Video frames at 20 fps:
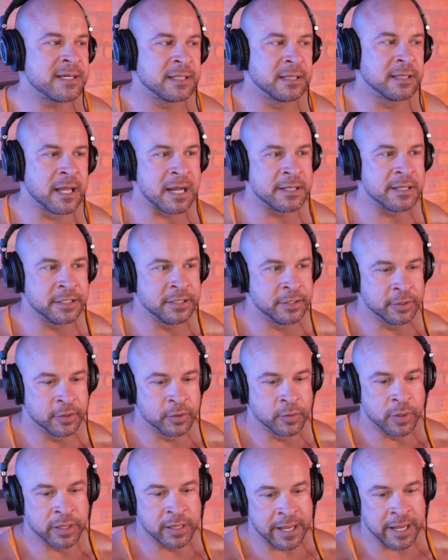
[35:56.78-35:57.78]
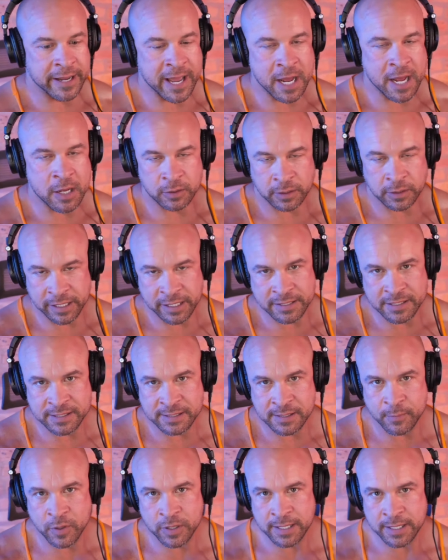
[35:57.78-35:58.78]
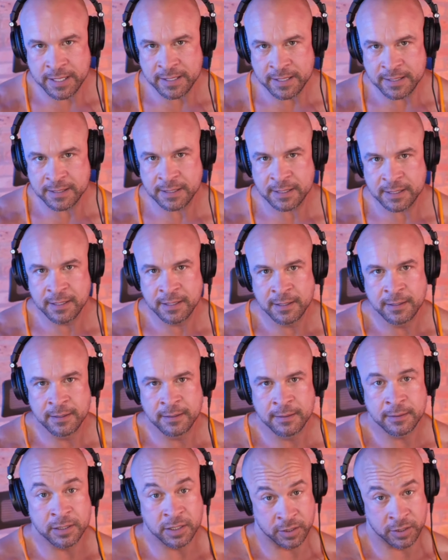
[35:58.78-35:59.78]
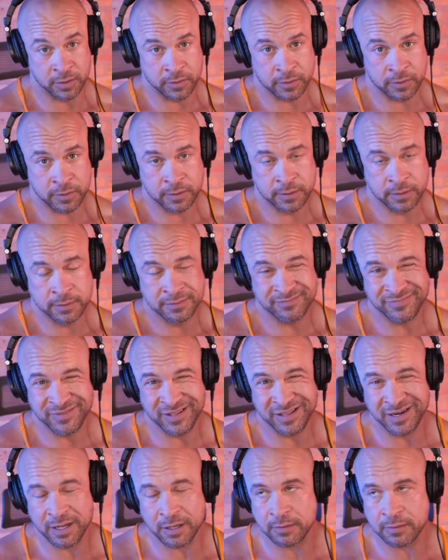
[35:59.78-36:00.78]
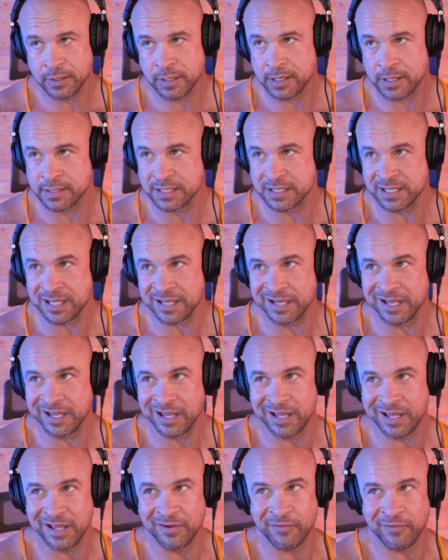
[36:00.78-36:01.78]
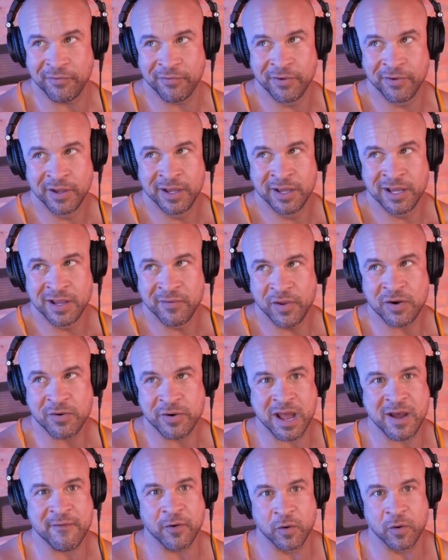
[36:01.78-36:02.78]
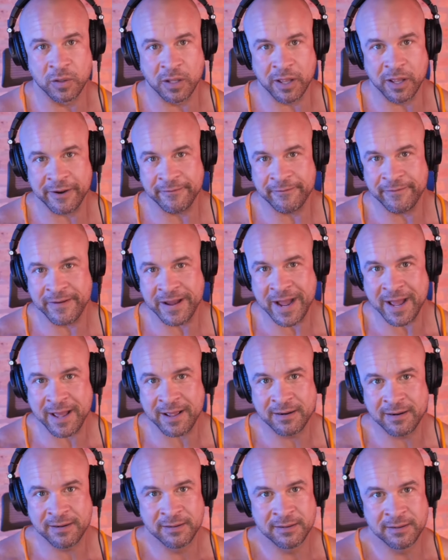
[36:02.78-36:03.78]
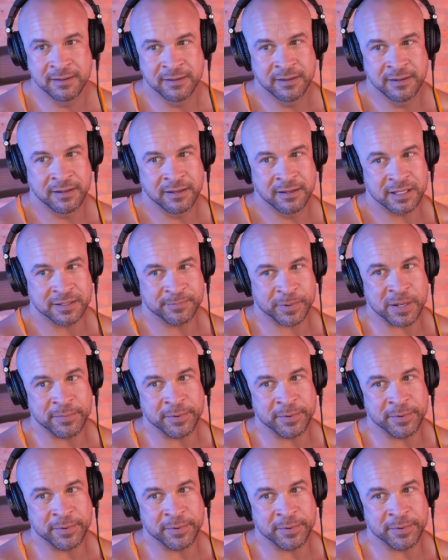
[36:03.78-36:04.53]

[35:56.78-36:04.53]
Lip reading: to do with like how lean someone is too, you know, cause it's like, if you don't have a whole lot of fat, it's probably going to